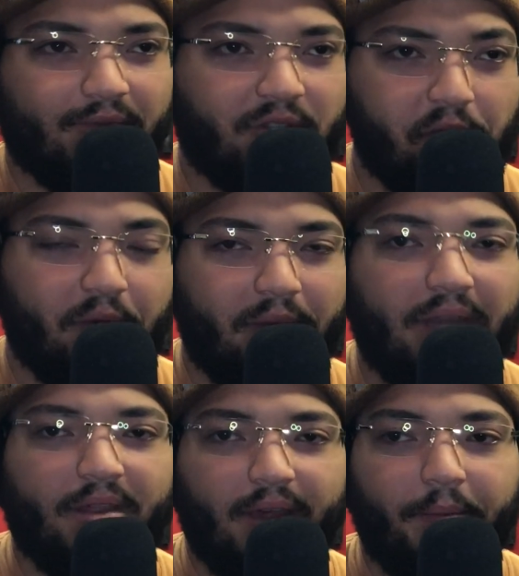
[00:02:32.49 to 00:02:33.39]
super
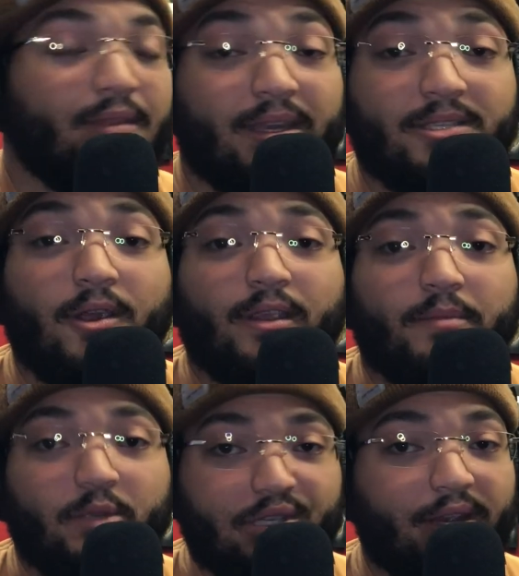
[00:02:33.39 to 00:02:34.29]
mean to them. This arc
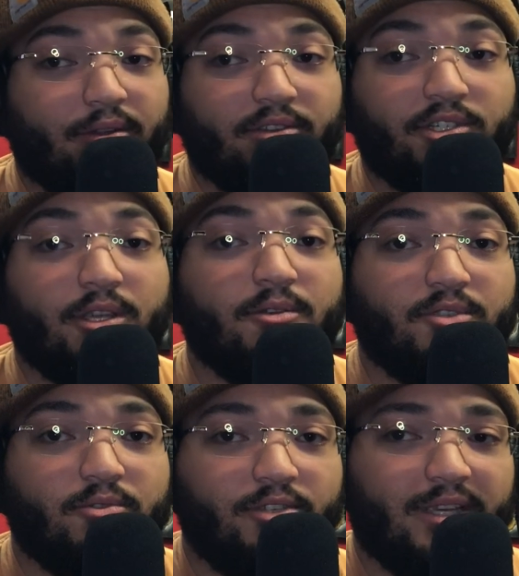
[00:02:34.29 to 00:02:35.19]
in particular shows
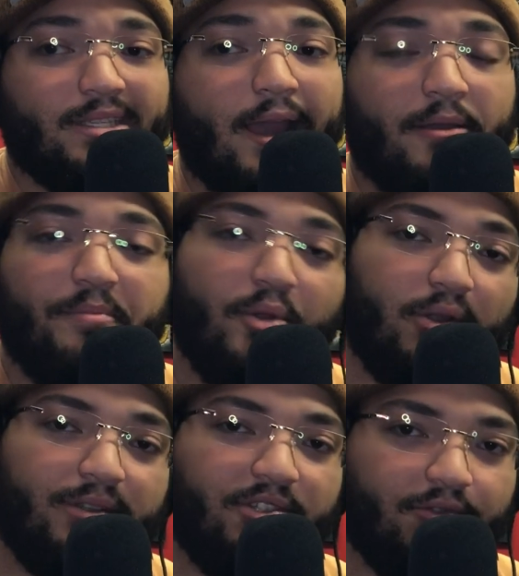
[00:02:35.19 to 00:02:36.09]
you just how
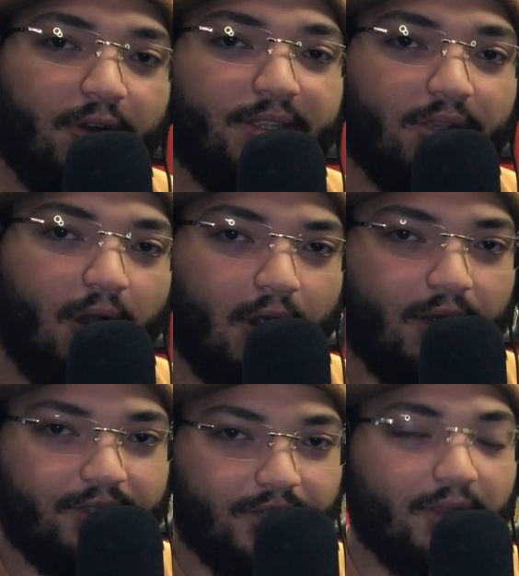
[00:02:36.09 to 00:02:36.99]
important droids
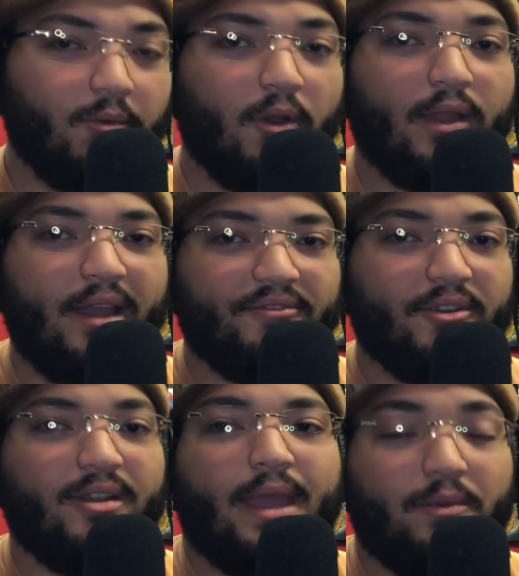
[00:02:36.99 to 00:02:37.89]
are to the war
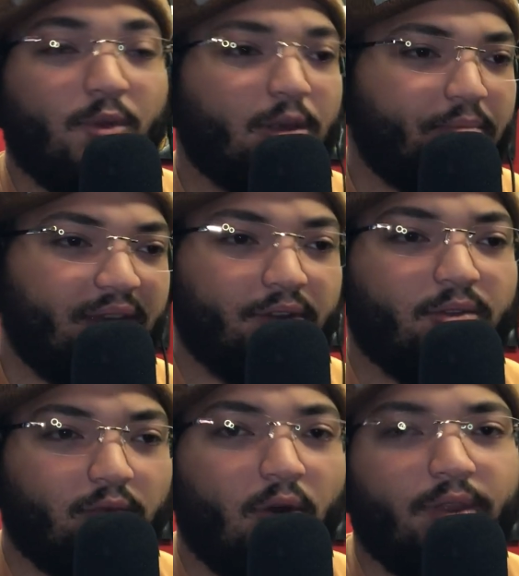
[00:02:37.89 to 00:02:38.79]
effort and what a
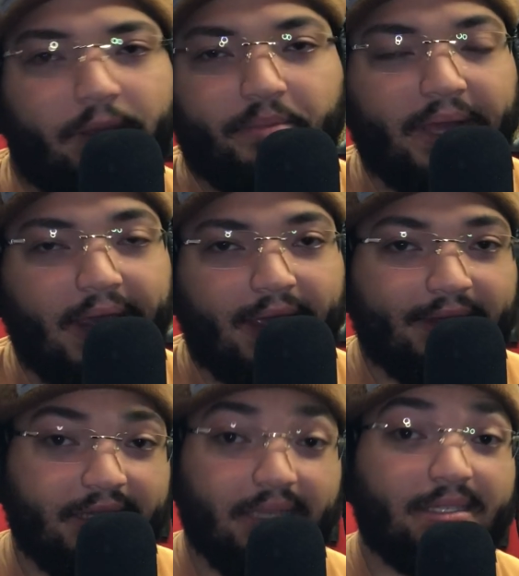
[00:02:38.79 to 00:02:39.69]
pivotal role they play in
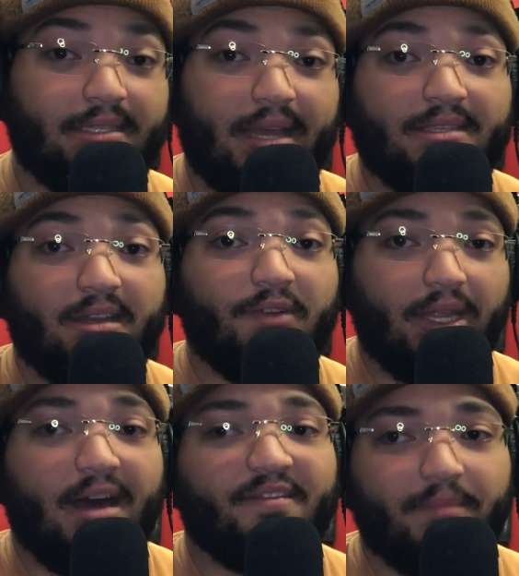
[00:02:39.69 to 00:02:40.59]
the success of a
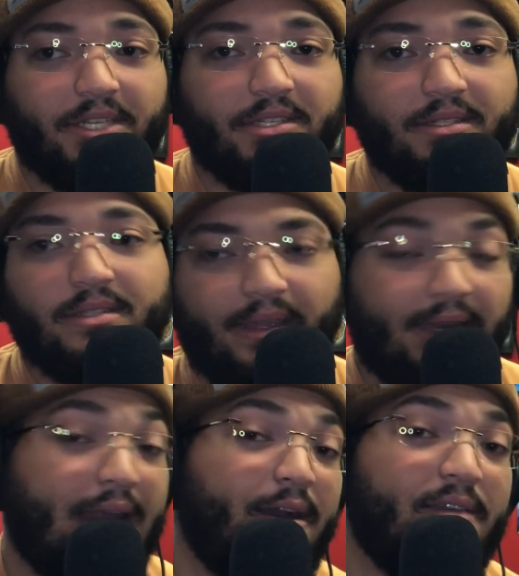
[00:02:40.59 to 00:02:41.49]
lot of missions.
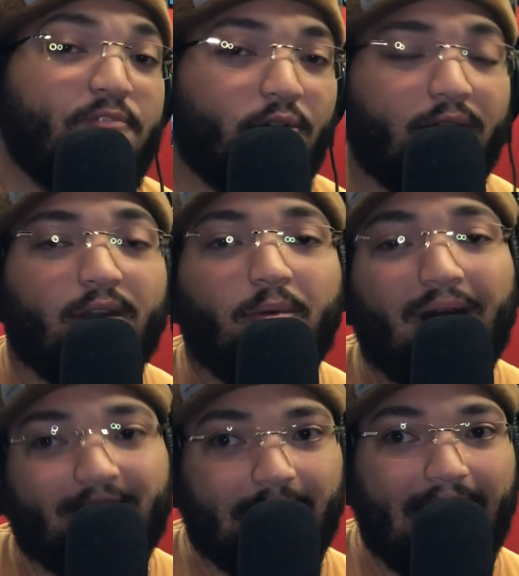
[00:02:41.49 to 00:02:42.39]
Now, if you're gonna watch